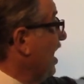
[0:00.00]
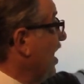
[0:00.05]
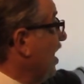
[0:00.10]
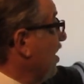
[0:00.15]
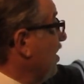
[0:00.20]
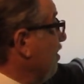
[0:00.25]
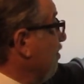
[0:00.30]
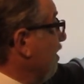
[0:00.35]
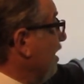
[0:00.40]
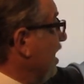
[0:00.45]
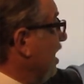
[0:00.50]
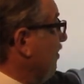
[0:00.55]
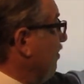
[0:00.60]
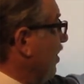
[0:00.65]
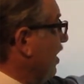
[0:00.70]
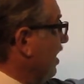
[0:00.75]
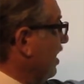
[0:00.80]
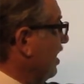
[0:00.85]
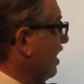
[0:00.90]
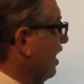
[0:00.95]
3
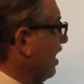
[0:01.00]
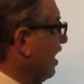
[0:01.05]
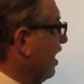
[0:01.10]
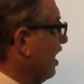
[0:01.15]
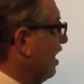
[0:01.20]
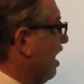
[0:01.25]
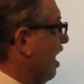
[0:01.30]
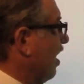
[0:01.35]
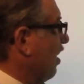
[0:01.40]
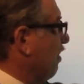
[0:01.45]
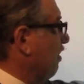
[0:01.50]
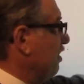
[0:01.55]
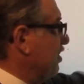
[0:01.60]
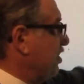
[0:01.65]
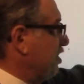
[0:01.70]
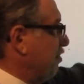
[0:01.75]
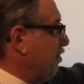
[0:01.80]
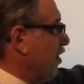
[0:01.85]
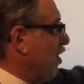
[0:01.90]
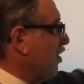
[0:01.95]
different colors,
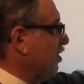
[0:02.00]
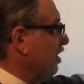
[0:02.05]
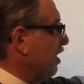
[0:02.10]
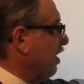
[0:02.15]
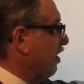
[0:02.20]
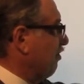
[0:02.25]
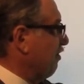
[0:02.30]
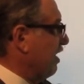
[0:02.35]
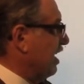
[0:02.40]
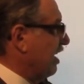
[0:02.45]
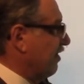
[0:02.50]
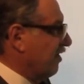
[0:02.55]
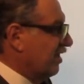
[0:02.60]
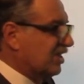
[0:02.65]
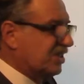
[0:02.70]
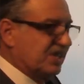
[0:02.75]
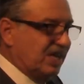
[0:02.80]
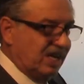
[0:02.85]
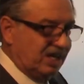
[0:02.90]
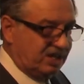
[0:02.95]
supposedly 3
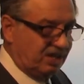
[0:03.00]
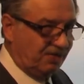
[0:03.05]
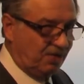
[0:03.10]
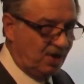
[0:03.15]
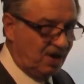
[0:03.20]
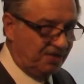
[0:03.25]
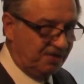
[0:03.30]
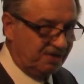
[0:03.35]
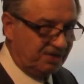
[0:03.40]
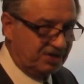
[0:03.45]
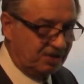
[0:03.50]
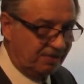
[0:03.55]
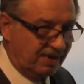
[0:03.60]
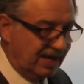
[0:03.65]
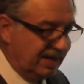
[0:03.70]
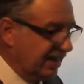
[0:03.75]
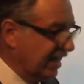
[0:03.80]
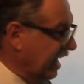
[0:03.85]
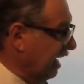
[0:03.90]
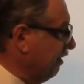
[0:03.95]
different sets of authors to
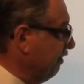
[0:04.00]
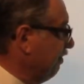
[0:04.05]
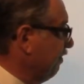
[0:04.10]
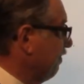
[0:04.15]
write that.